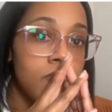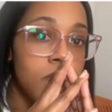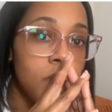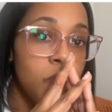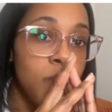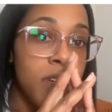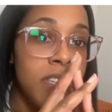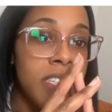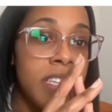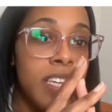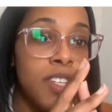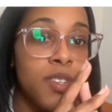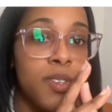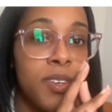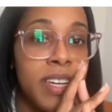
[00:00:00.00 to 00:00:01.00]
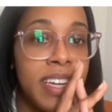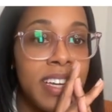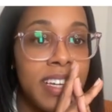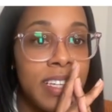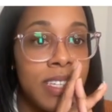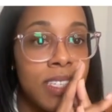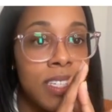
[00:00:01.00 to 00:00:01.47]
procedural
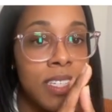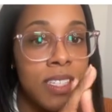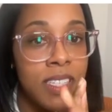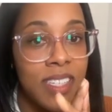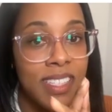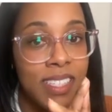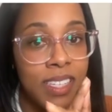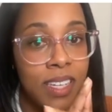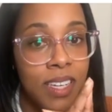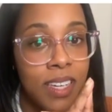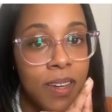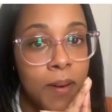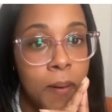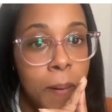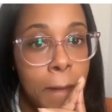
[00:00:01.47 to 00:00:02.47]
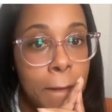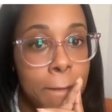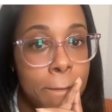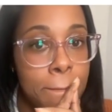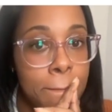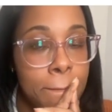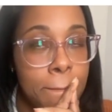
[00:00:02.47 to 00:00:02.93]
inconsistency
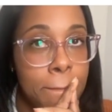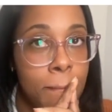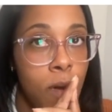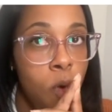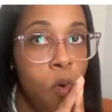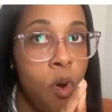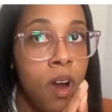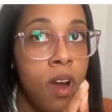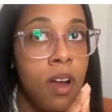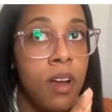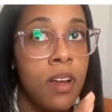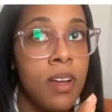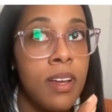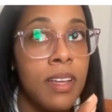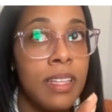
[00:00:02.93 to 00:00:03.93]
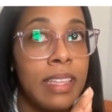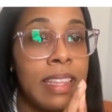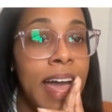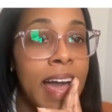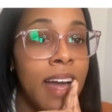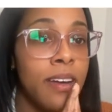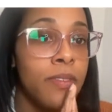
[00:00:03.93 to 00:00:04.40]
or
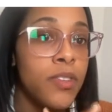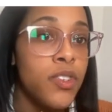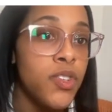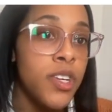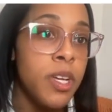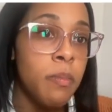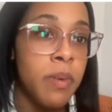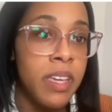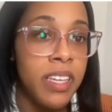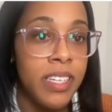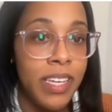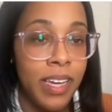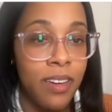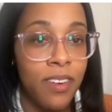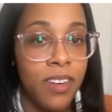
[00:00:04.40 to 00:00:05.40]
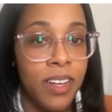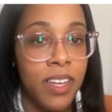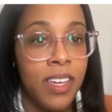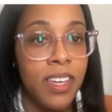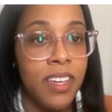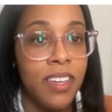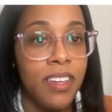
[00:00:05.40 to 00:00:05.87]
lack of treatment
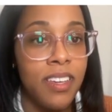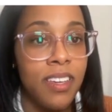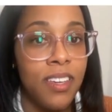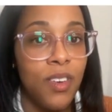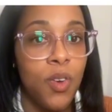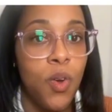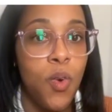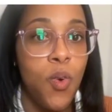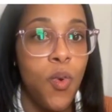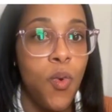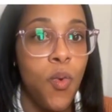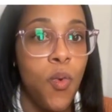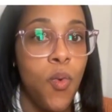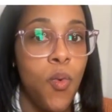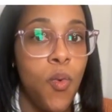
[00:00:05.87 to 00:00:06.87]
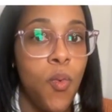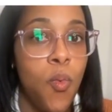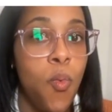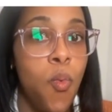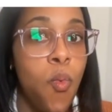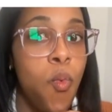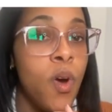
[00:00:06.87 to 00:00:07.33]
integrity,
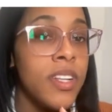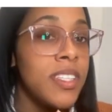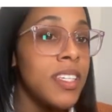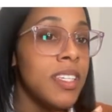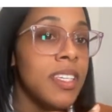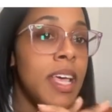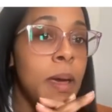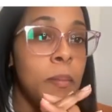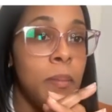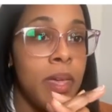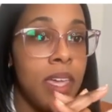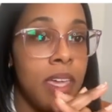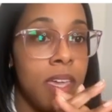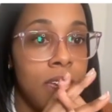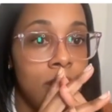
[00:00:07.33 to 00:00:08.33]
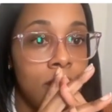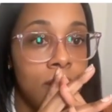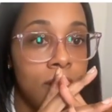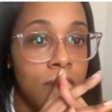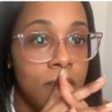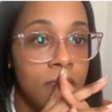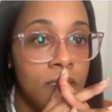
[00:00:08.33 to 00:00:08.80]
what does that mean?
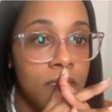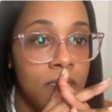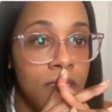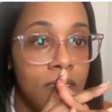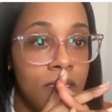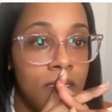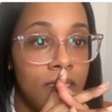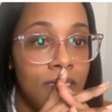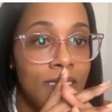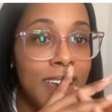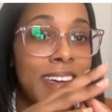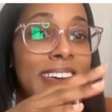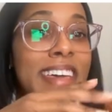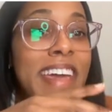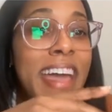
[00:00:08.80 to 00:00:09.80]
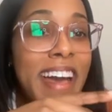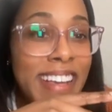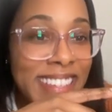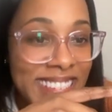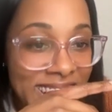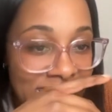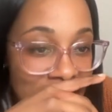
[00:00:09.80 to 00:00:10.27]

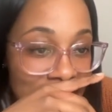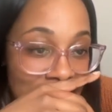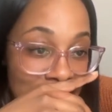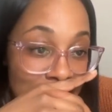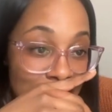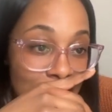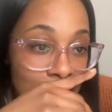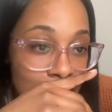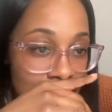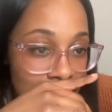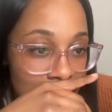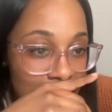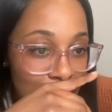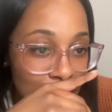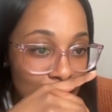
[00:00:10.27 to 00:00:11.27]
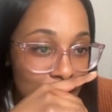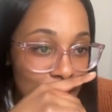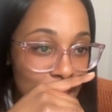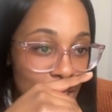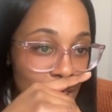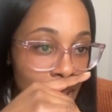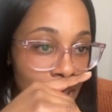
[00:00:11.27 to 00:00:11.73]
Yes, that's what I was looking for,
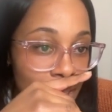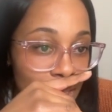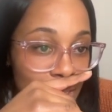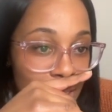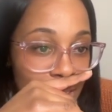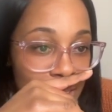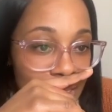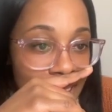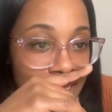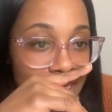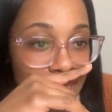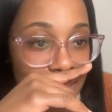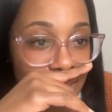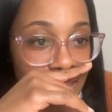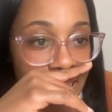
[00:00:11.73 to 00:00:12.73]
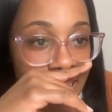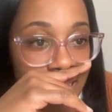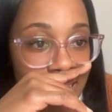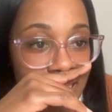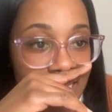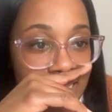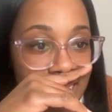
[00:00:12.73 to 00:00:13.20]
the strike through. I couldn't
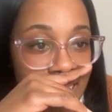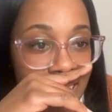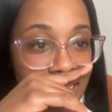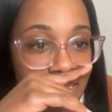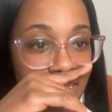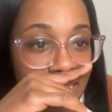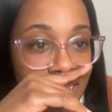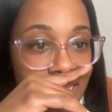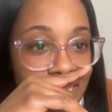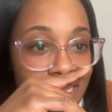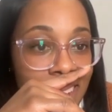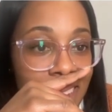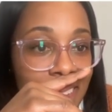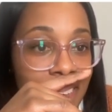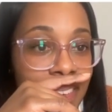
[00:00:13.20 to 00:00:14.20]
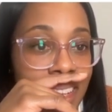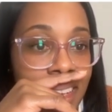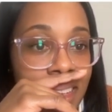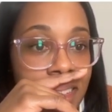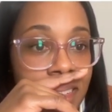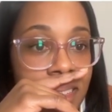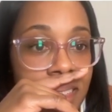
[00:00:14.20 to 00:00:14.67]
find it. I was like, wait, I don't know where
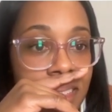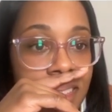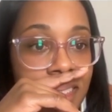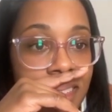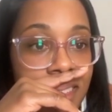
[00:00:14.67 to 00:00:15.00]
that is.